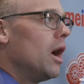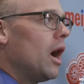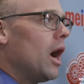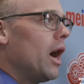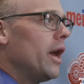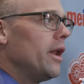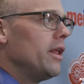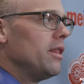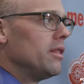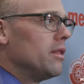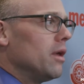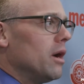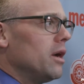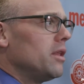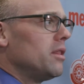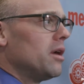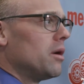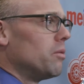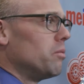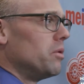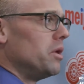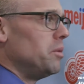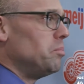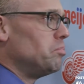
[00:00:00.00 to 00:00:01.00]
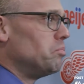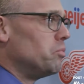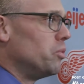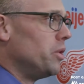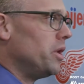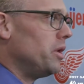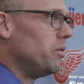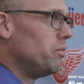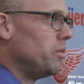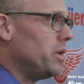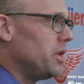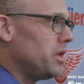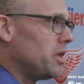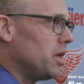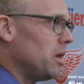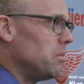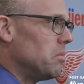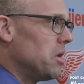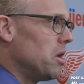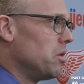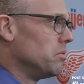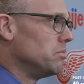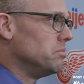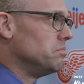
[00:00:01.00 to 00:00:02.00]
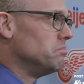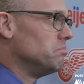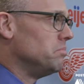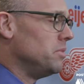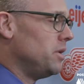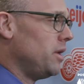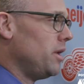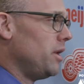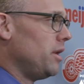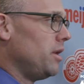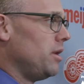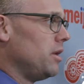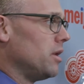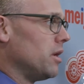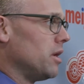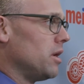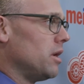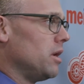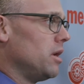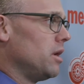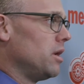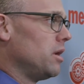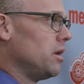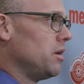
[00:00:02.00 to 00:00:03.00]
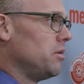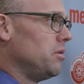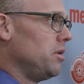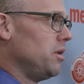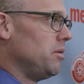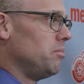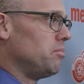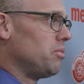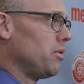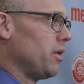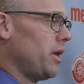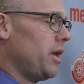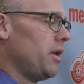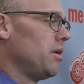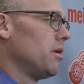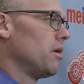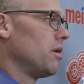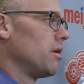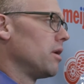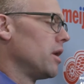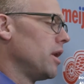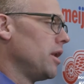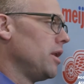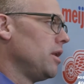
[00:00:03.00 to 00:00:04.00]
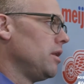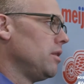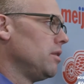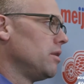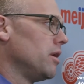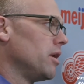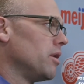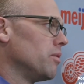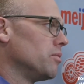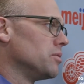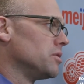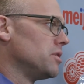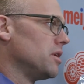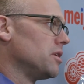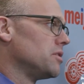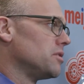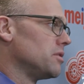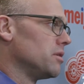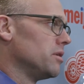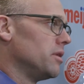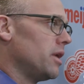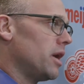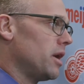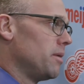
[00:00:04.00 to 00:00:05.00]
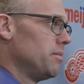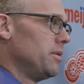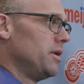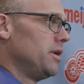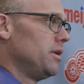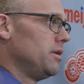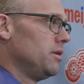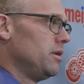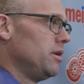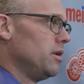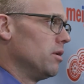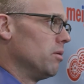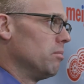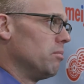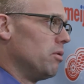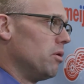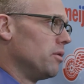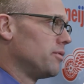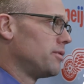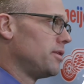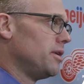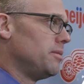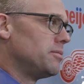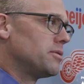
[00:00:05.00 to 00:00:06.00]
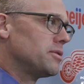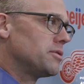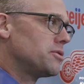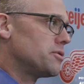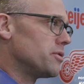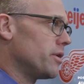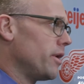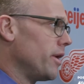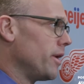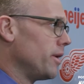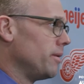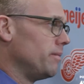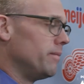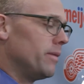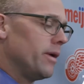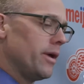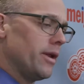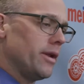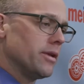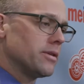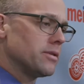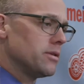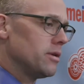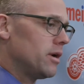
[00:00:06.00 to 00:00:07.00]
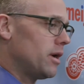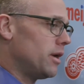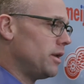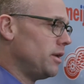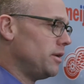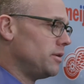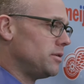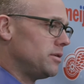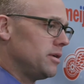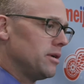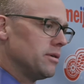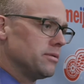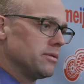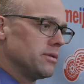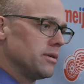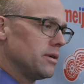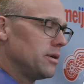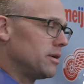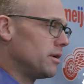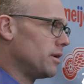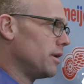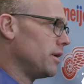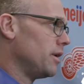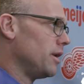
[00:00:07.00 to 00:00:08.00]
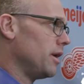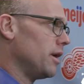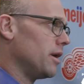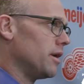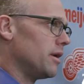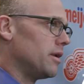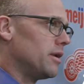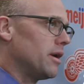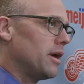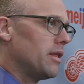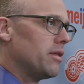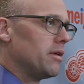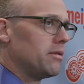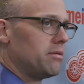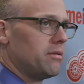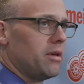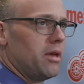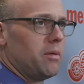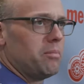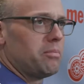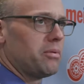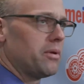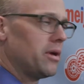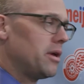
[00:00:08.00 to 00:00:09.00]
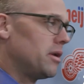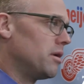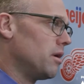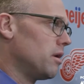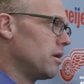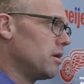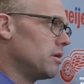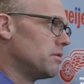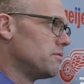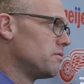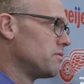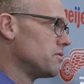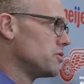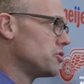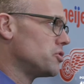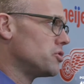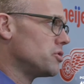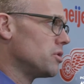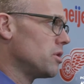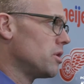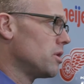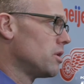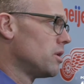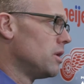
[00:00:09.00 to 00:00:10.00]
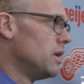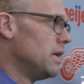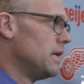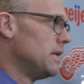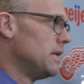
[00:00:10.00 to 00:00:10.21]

I didn't. I thought we came out and played hard. I didn't think it was necessarily that. I mean, you know, both teams are trying, and it's not easy out there. And I thought they played hard for sure.